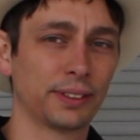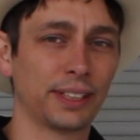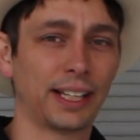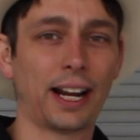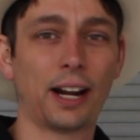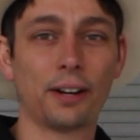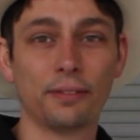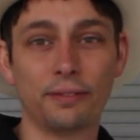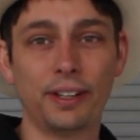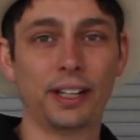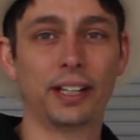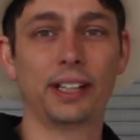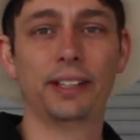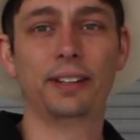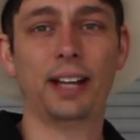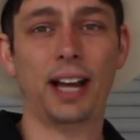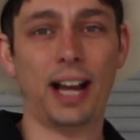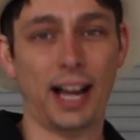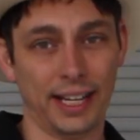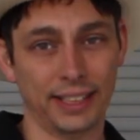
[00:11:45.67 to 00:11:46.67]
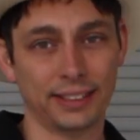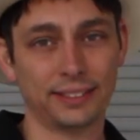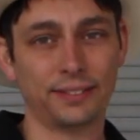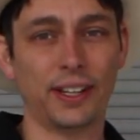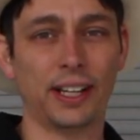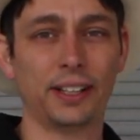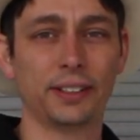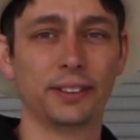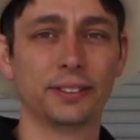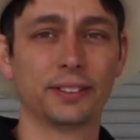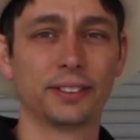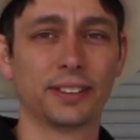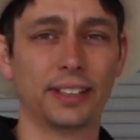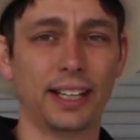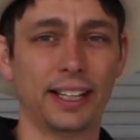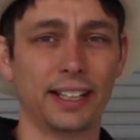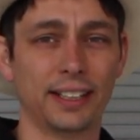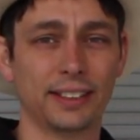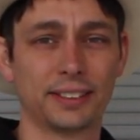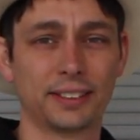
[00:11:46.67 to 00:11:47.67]
with like our very highest values
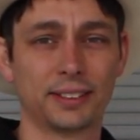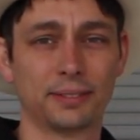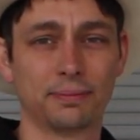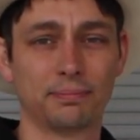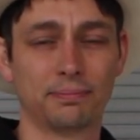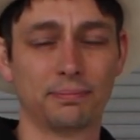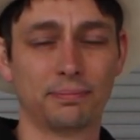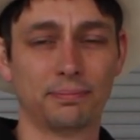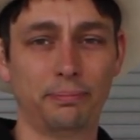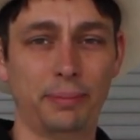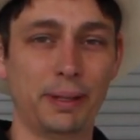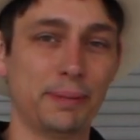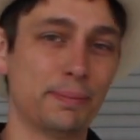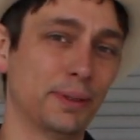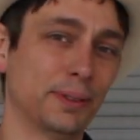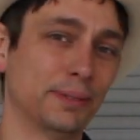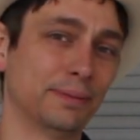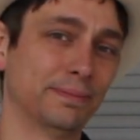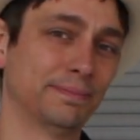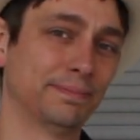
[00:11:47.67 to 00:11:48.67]
as people.